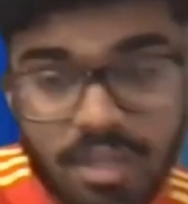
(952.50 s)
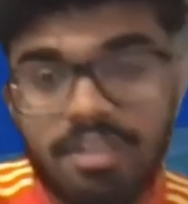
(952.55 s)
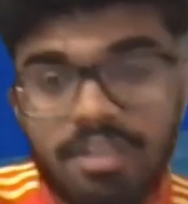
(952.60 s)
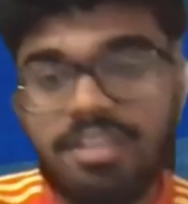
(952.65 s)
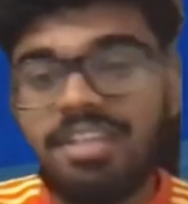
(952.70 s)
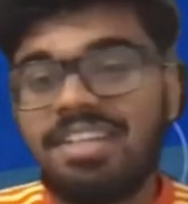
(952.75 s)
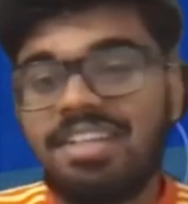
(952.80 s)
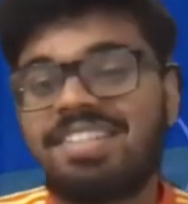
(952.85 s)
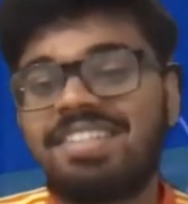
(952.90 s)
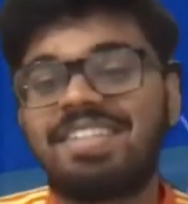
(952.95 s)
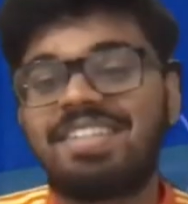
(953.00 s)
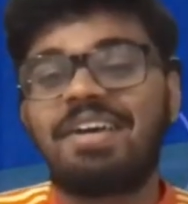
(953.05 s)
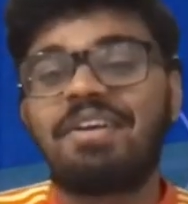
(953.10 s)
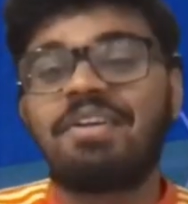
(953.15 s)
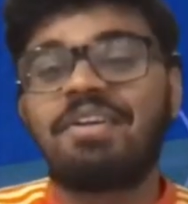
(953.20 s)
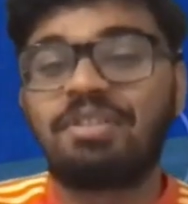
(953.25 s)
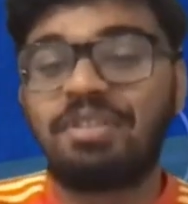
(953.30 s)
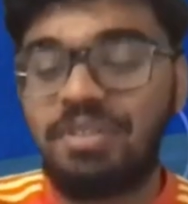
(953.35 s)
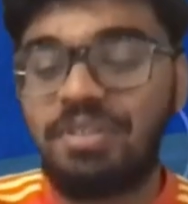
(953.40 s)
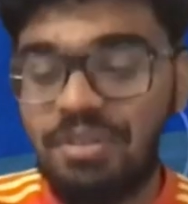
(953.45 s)
Yes, thank
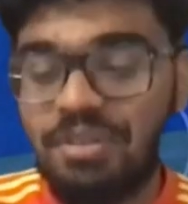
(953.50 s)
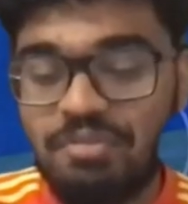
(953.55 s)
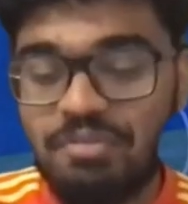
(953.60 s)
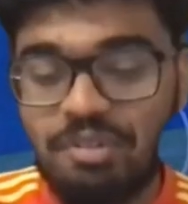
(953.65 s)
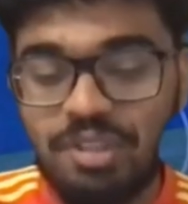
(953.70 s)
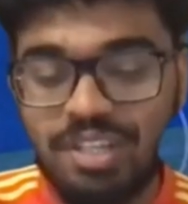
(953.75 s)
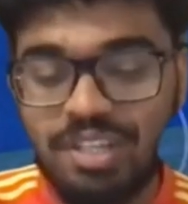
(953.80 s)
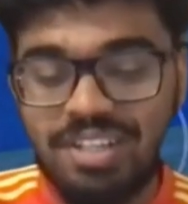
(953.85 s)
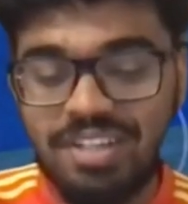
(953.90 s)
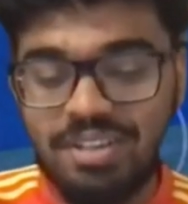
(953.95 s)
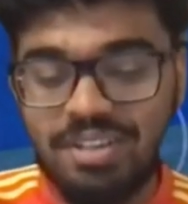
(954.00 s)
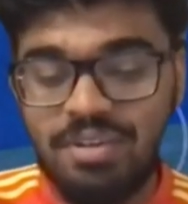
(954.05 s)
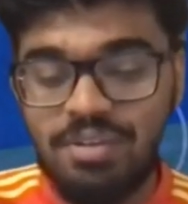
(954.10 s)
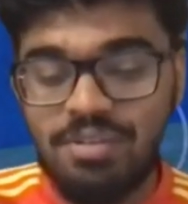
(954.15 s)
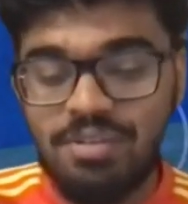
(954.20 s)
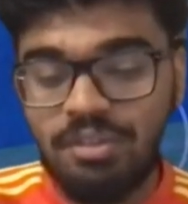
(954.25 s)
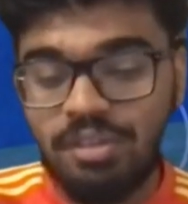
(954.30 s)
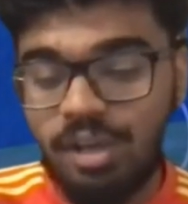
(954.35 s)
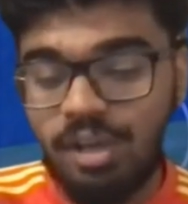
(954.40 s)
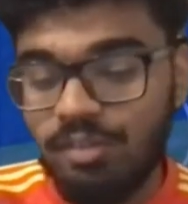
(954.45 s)
you for the
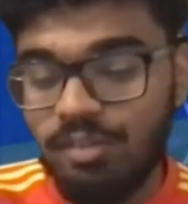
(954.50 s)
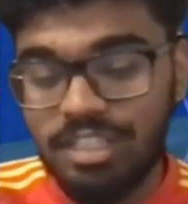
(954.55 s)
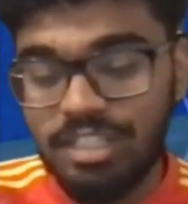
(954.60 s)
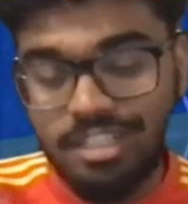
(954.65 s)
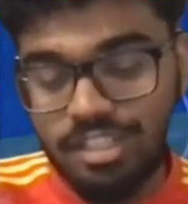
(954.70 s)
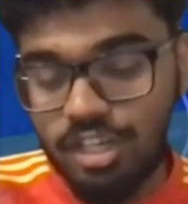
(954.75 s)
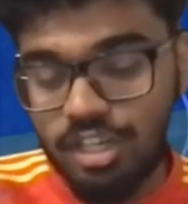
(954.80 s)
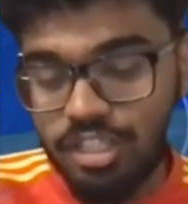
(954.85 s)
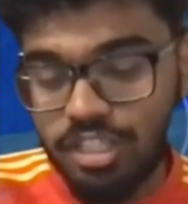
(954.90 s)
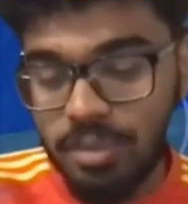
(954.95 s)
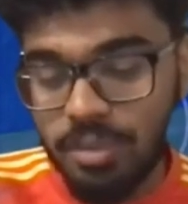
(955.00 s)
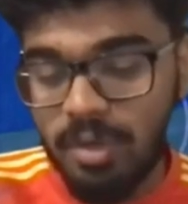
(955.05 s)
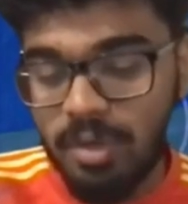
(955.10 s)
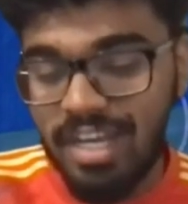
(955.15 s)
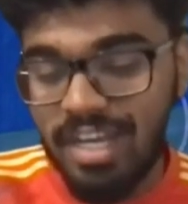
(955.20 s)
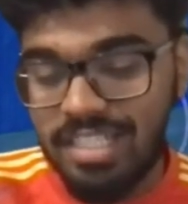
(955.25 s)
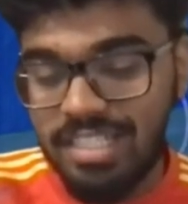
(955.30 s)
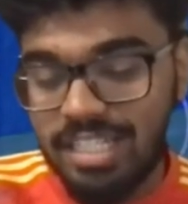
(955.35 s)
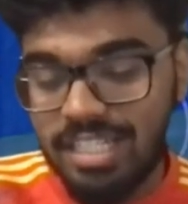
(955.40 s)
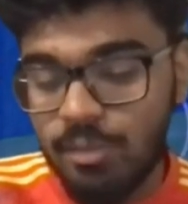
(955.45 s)
lovely discussion
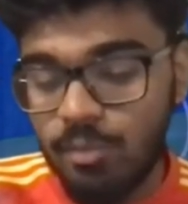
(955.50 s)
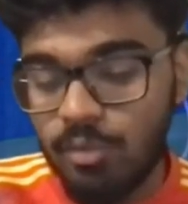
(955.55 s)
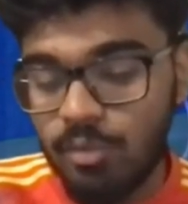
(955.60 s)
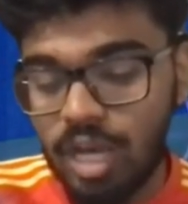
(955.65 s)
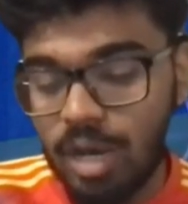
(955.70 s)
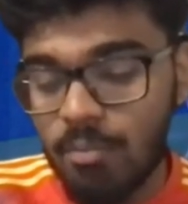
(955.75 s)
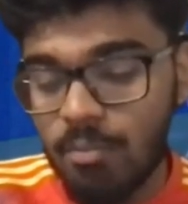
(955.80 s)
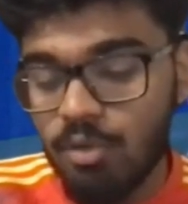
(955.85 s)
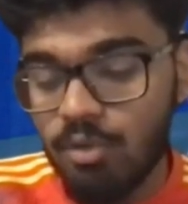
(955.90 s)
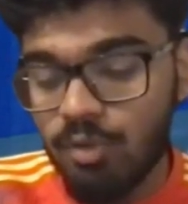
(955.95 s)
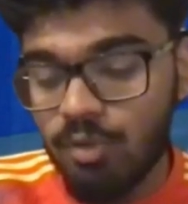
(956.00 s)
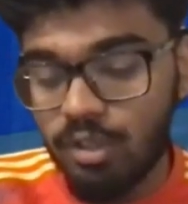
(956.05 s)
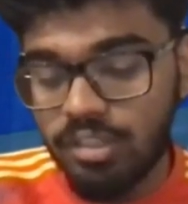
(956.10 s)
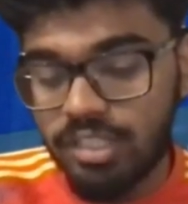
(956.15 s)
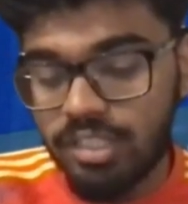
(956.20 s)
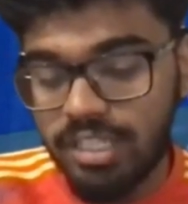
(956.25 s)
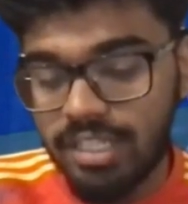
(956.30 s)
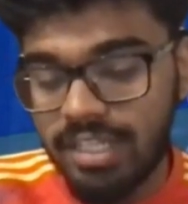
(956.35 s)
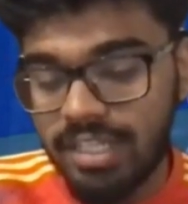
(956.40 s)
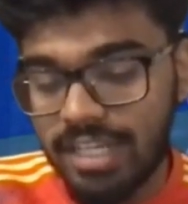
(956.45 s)
about Italy. We'll now move on
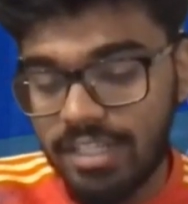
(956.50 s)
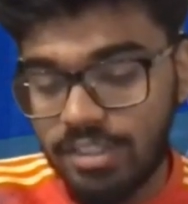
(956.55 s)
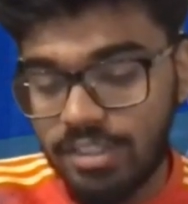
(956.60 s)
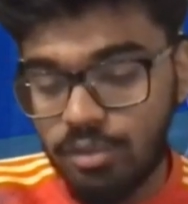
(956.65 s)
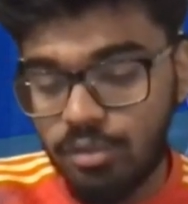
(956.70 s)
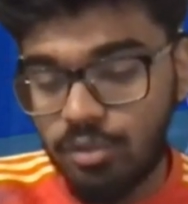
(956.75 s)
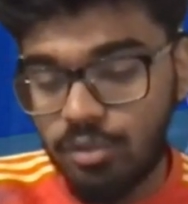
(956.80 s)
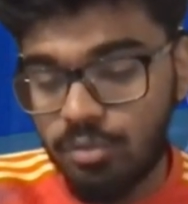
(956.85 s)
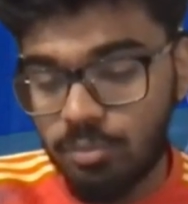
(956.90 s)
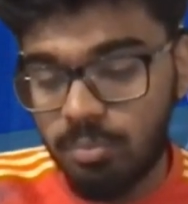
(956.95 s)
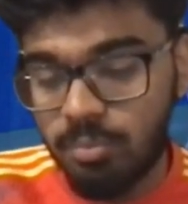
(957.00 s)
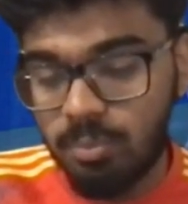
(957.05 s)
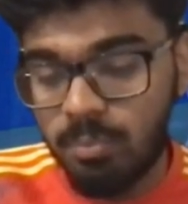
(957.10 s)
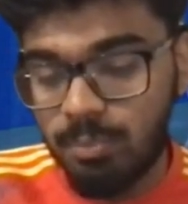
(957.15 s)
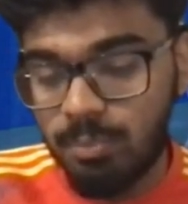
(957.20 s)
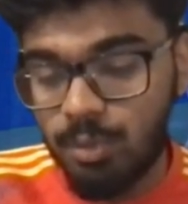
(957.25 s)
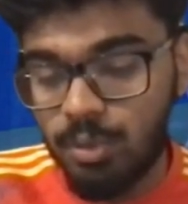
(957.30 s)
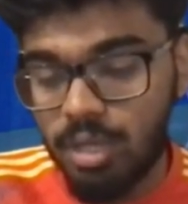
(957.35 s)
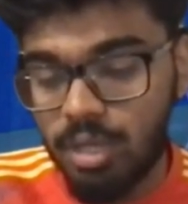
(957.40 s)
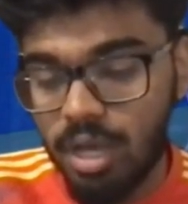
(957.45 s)
to the next
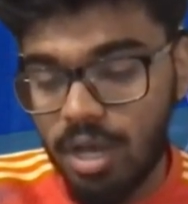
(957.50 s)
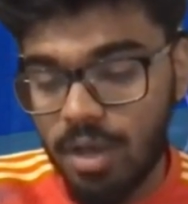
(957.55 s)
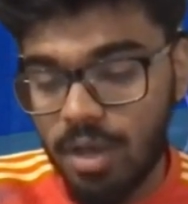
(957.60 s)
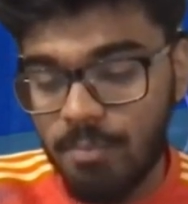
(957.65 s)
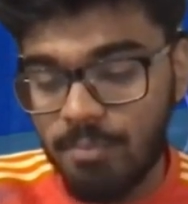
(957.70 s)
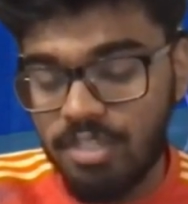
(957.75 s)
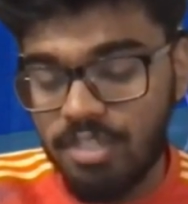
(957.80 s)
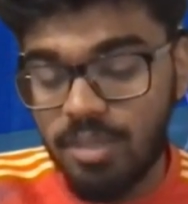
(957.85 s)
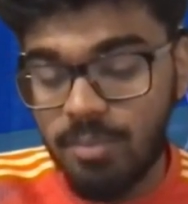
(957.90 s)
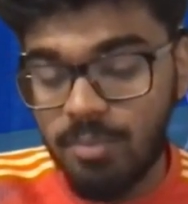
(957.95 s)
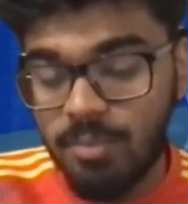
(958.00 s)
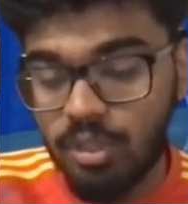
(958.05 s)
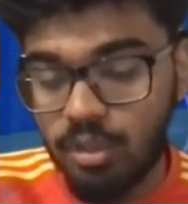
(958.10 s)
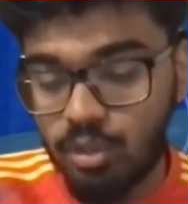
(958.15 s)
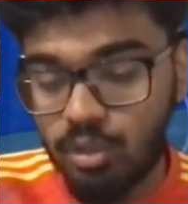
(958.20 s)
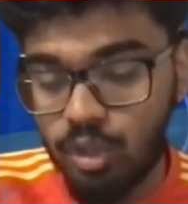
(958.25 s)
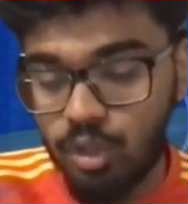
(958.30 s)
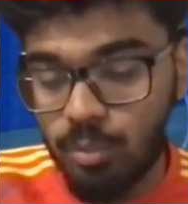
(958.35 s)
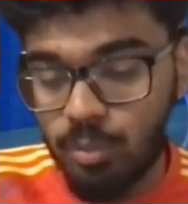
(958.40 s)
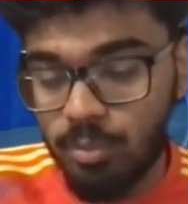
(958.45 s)
team in the
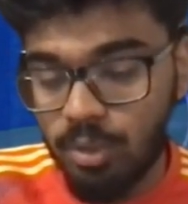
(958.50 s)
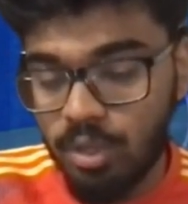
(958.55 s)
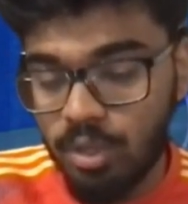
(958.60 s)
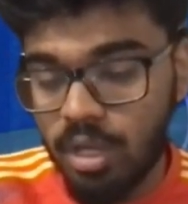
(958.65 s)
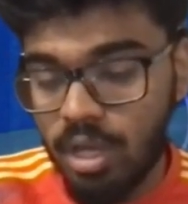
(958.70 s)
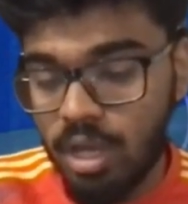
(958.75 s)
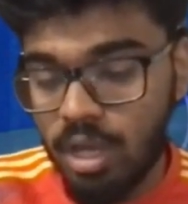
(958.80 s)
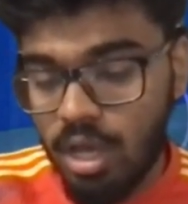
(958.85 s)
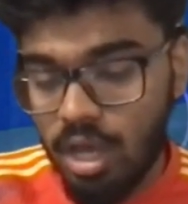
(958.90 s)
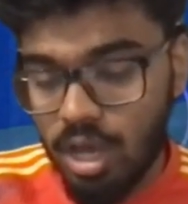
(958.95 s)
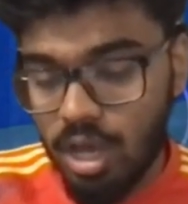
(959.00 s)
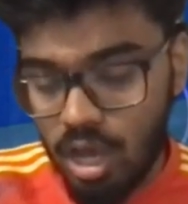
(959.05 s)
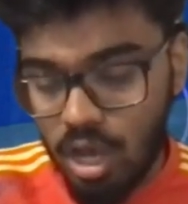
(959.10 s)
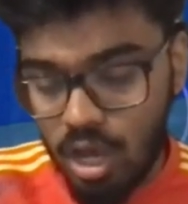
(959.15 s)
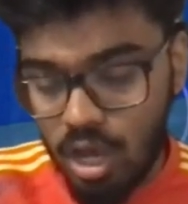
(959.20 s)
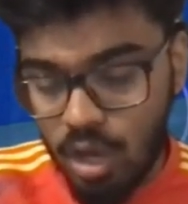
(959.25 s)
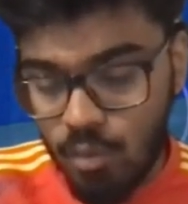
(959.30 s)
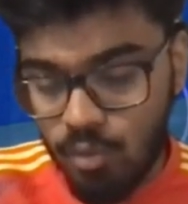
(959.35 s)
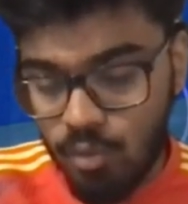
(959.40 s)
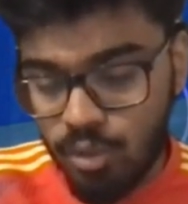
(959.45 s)
group,
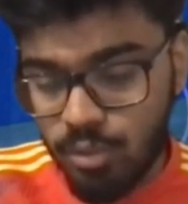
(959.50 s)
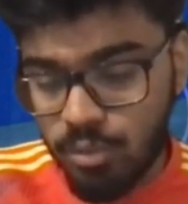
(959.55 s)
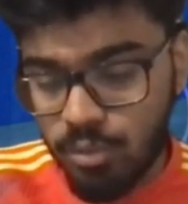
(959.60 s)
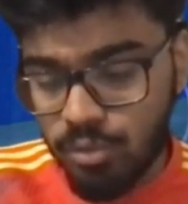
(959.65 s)
which